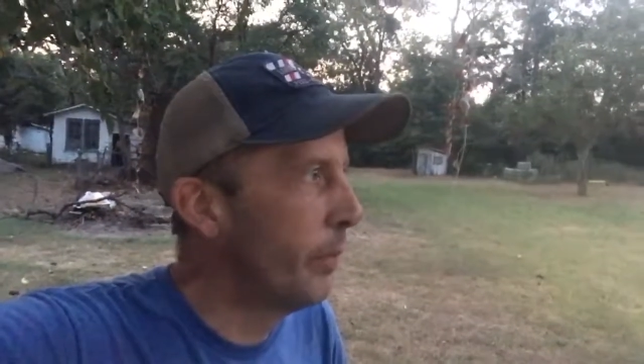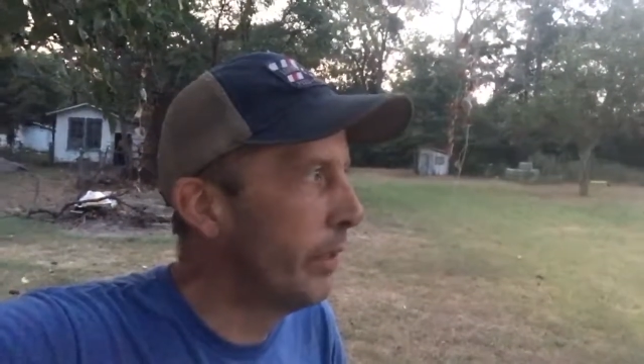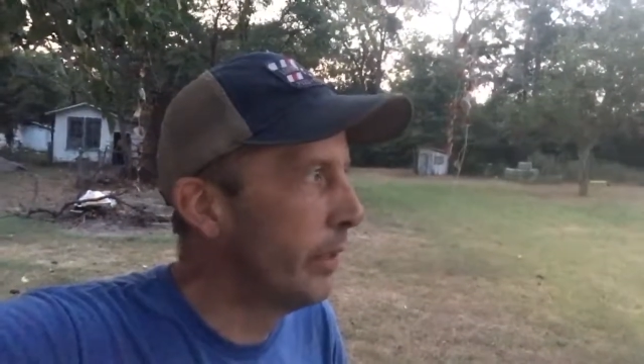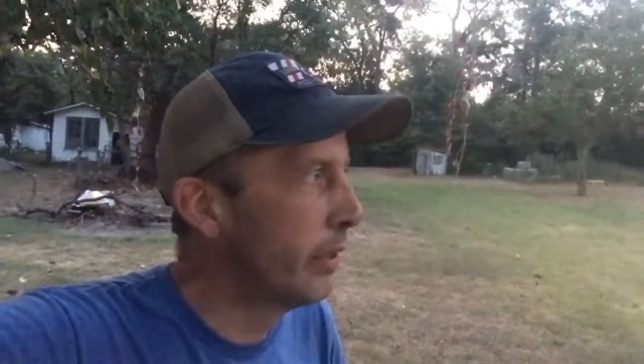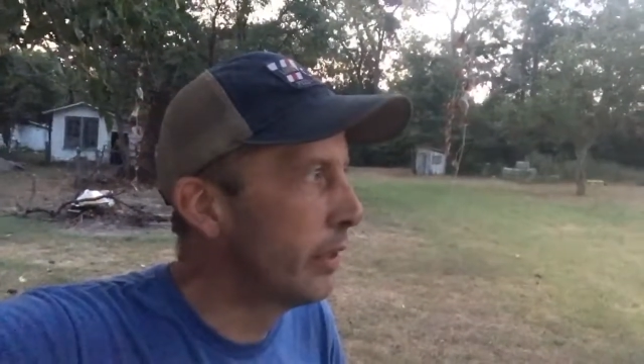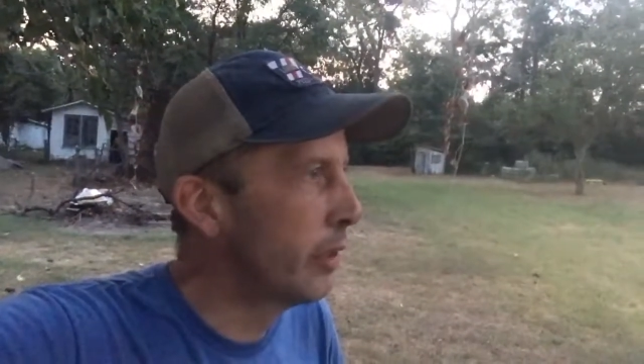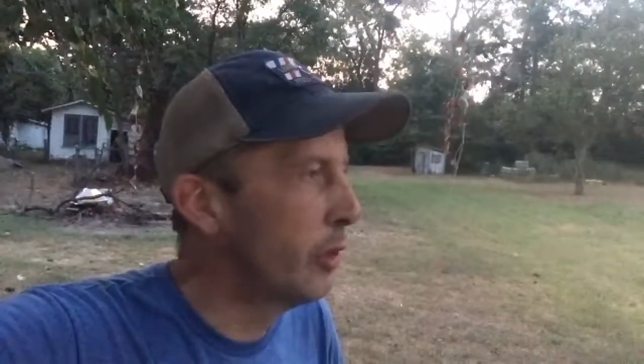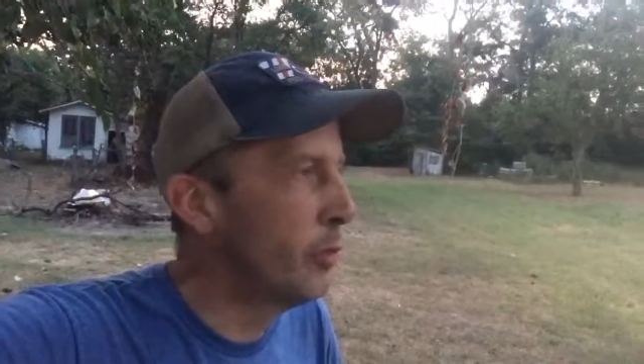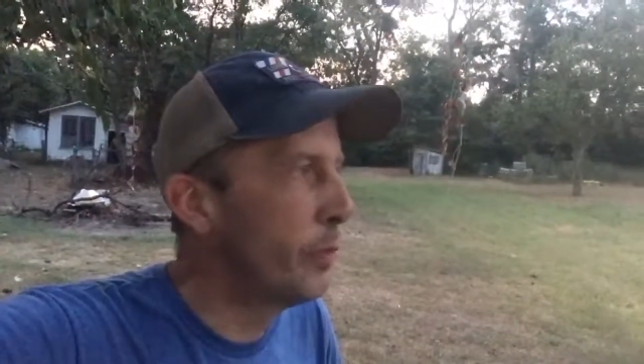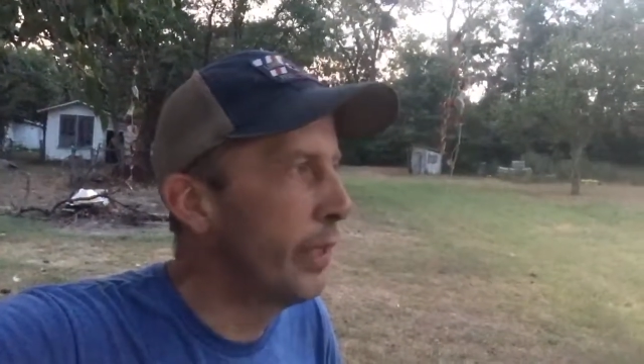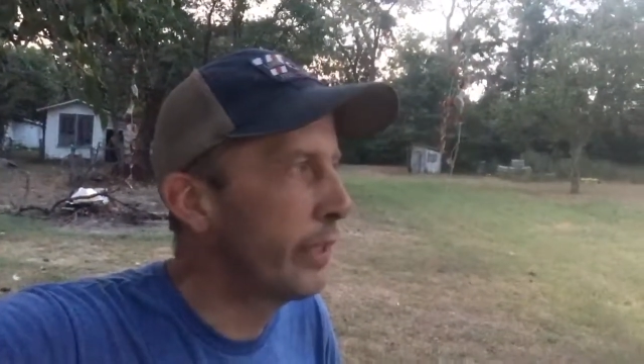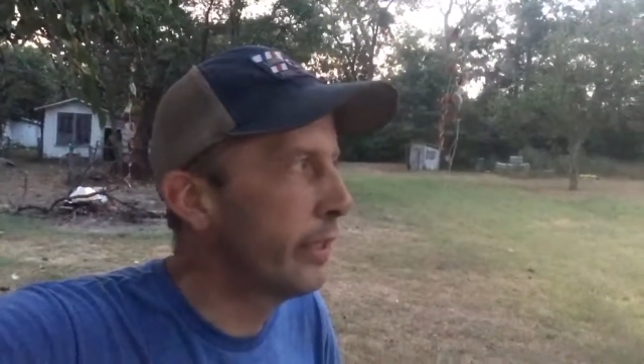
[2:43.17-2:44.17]
in the
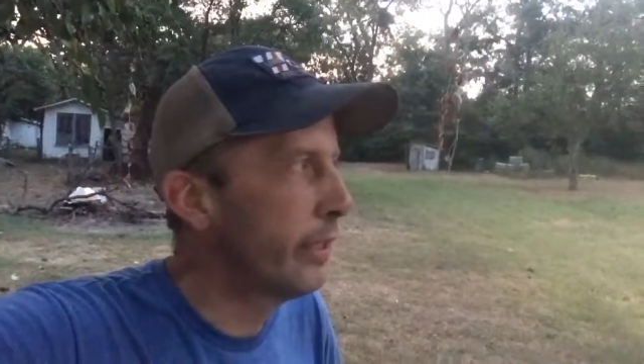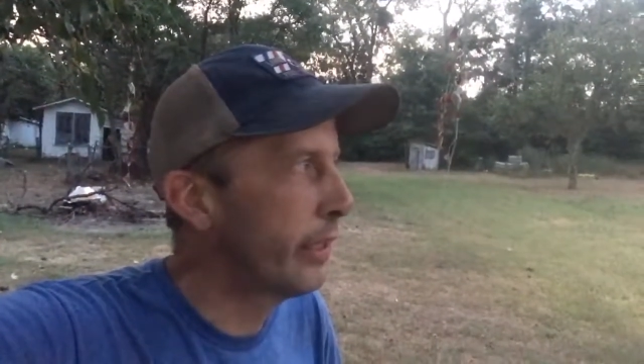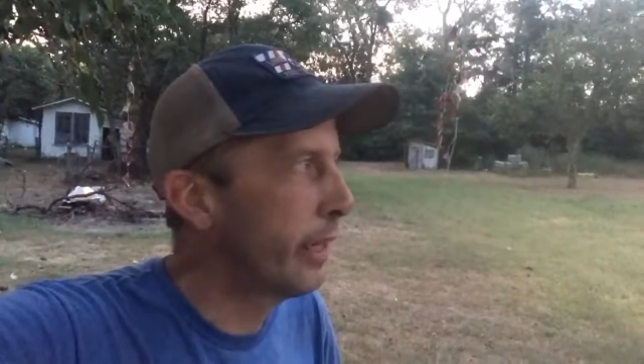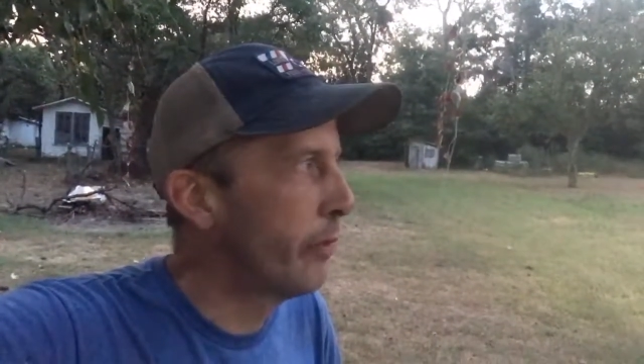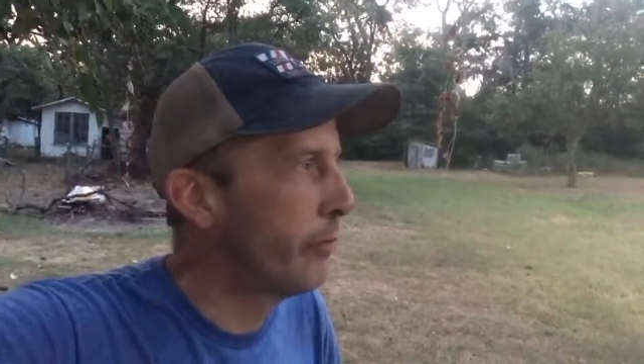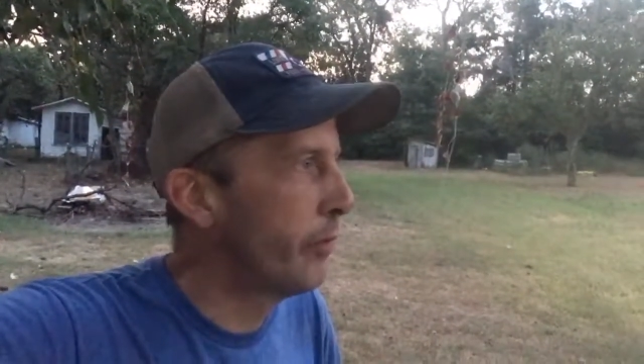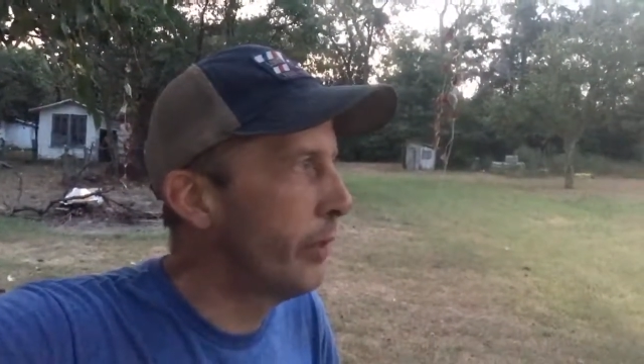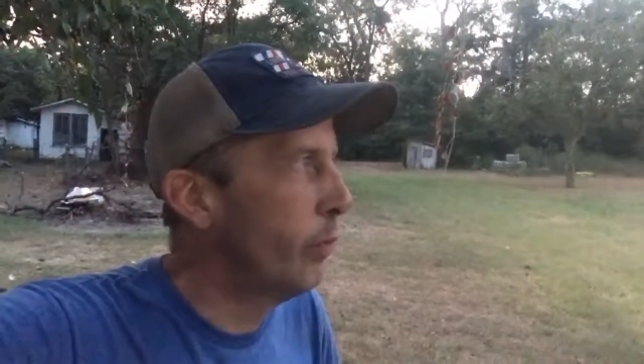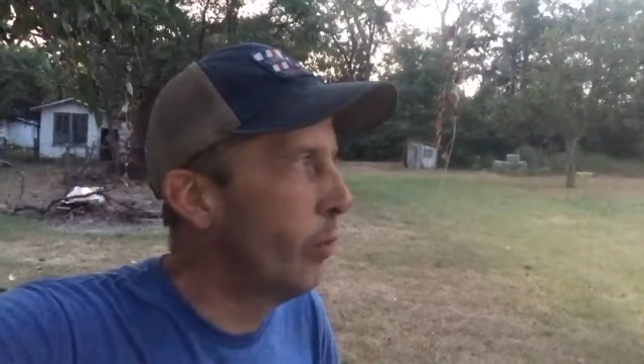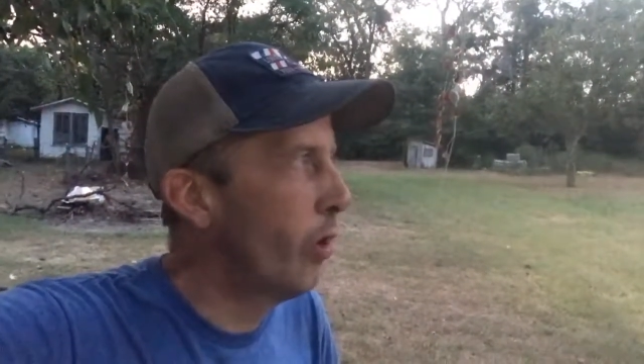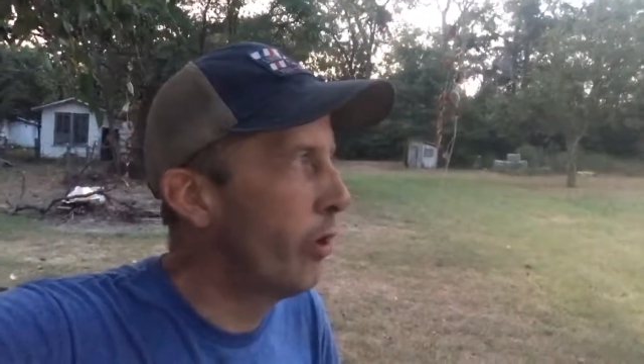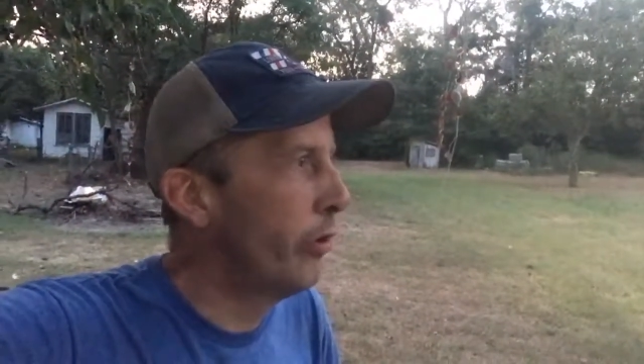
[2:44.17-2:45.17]
coop out there. Got them fed
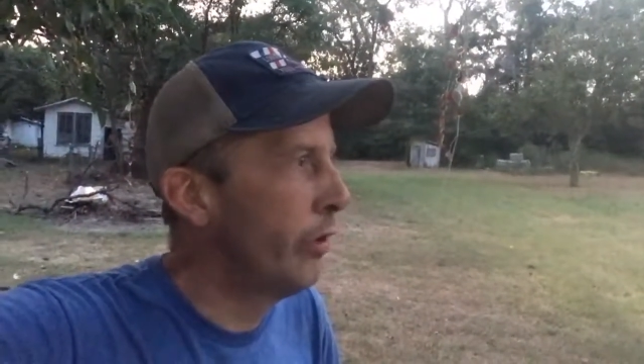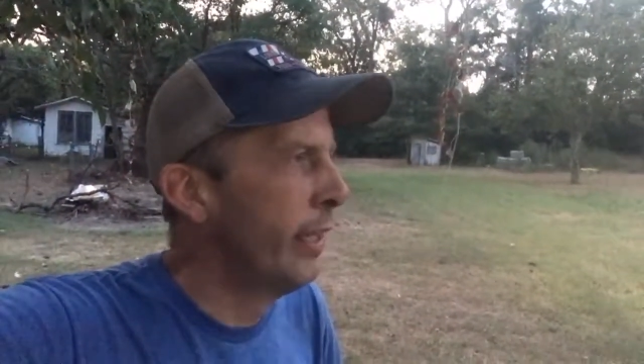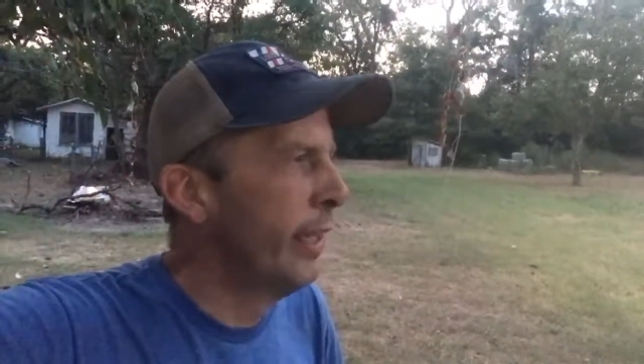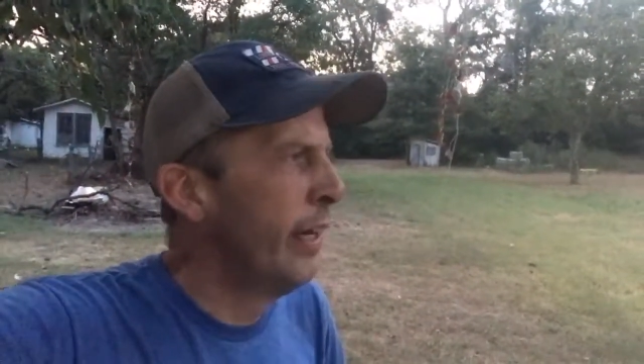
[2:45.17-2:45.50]
and watered.